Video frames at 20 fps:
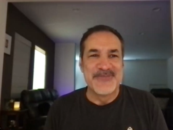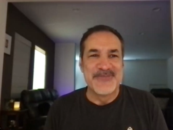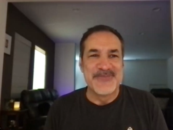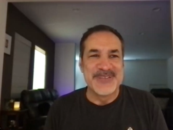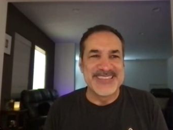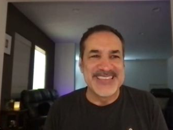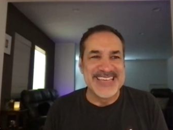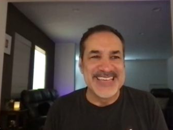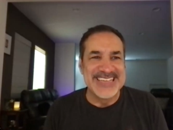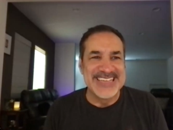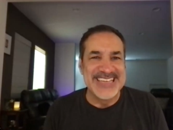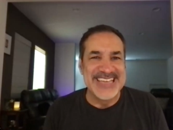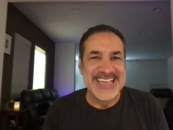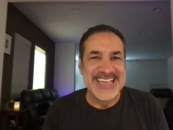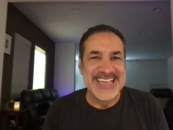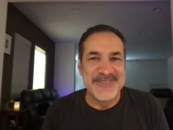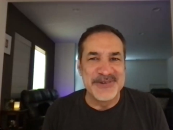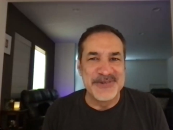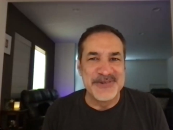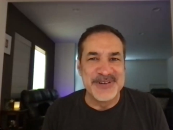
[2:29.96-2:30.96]
But then
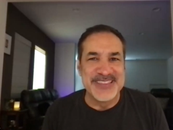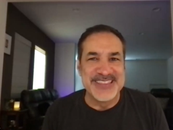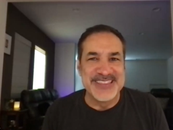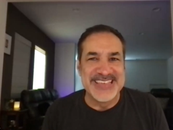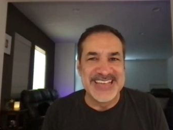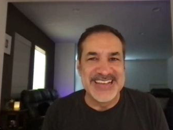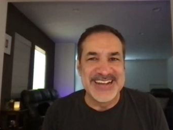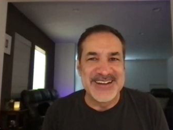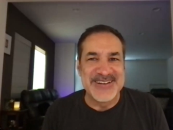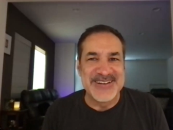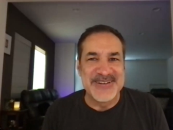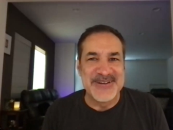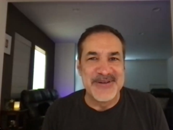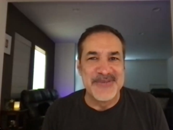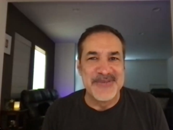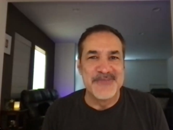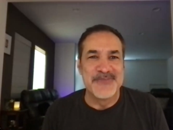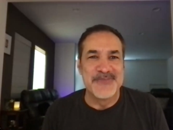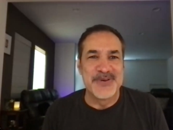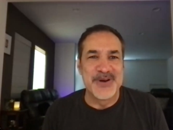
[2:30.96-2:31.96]
everyone there
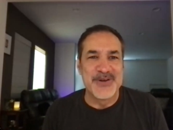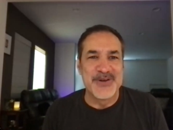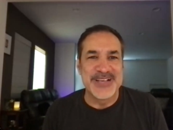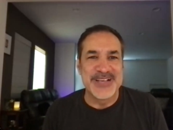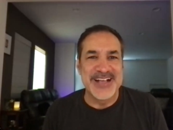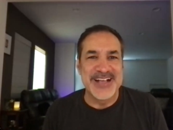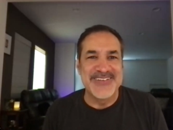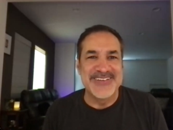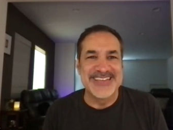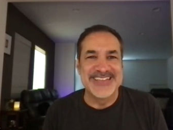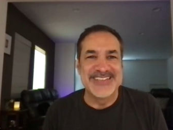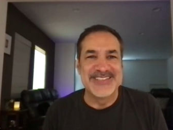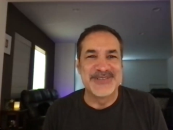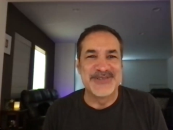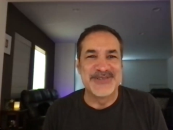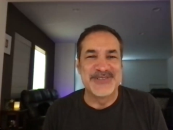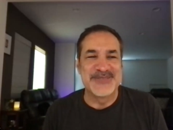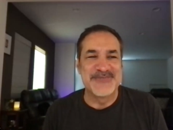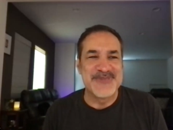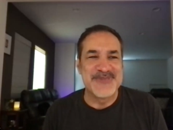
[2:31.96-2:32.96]
broke out
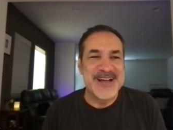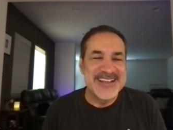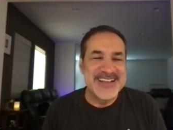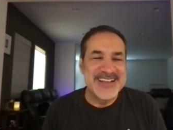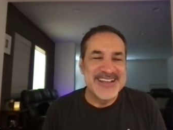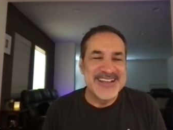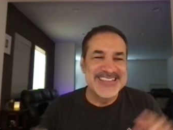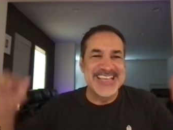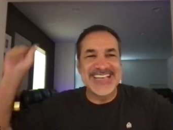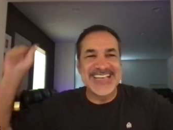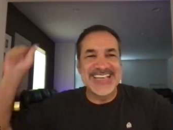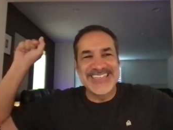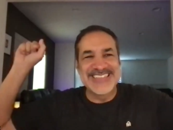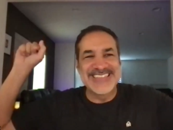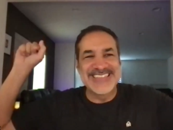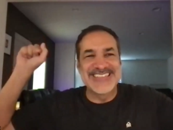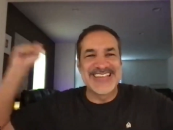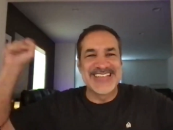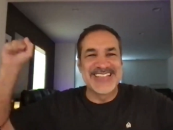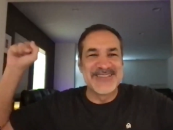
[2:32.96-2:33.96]
into
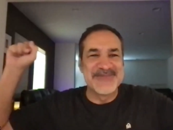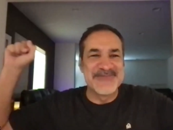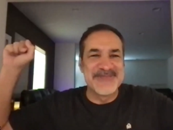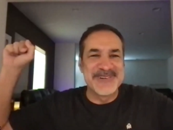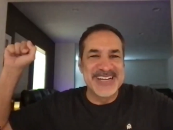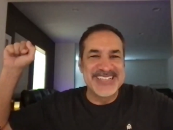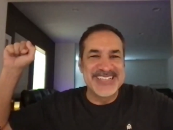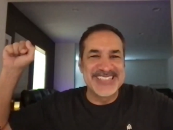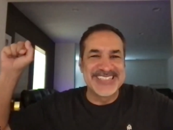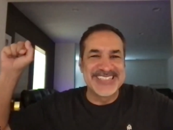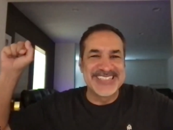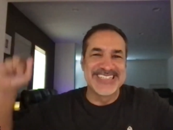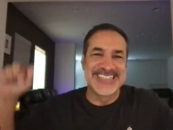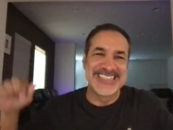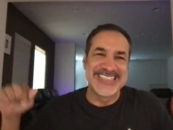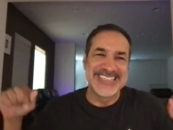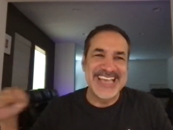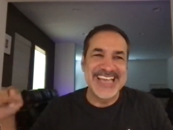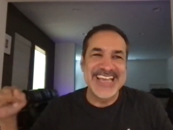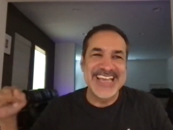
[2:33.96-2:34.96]
spontaneous celebration.
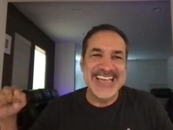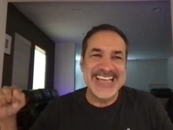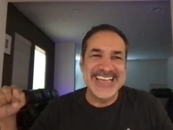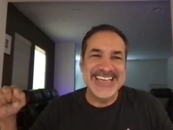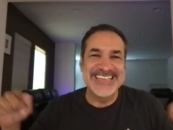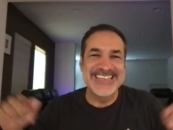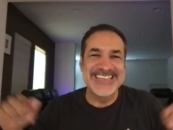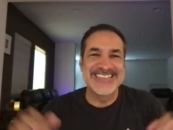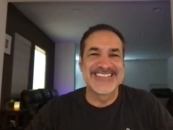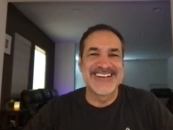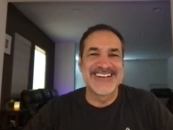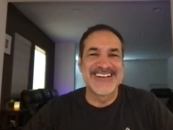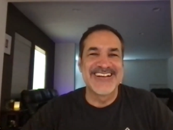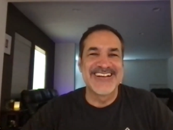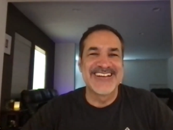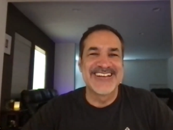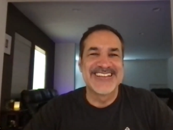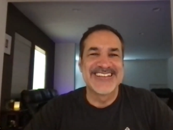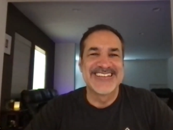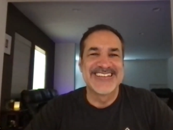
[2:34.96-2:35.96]
Yay, he's
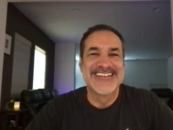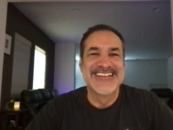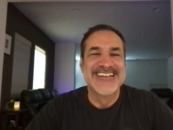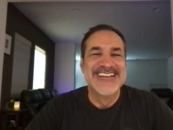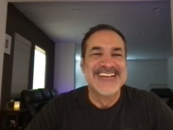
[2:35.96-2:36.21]
gone.